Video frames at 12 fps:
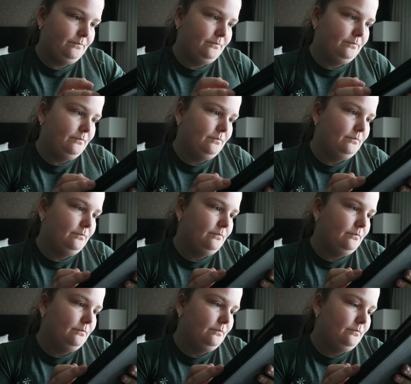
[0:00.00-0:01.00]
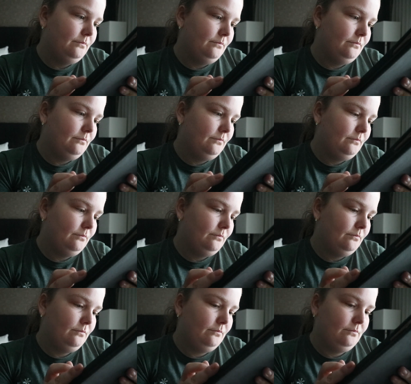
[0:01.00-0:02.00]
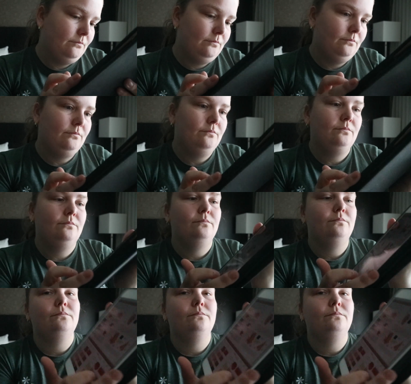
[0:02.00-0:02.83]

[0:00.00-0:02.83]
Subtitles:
No one is speaking in this clip.